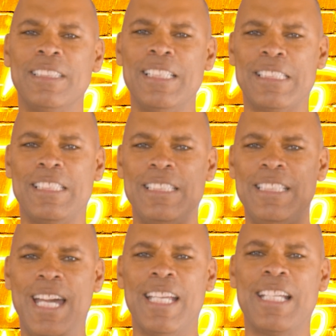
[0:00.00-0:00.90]
dust
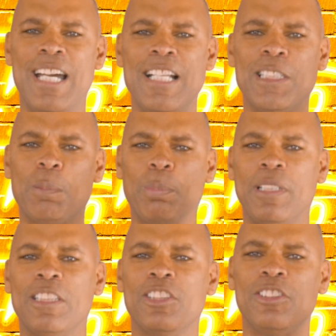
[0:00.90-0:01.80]
Nikon
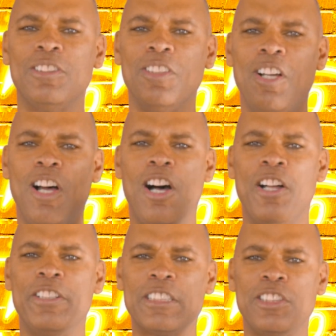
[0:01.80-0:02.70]
sprinkled
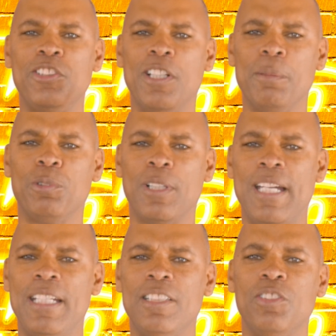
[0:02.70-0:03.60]
on this new
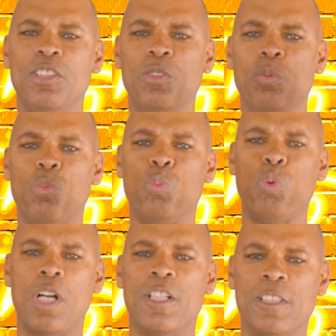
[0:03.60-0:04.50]
upgrade
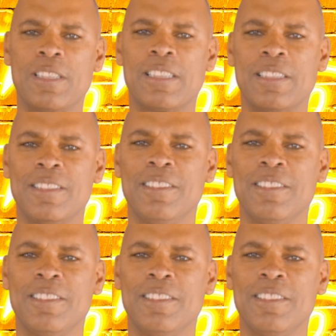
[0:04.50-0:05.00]
works.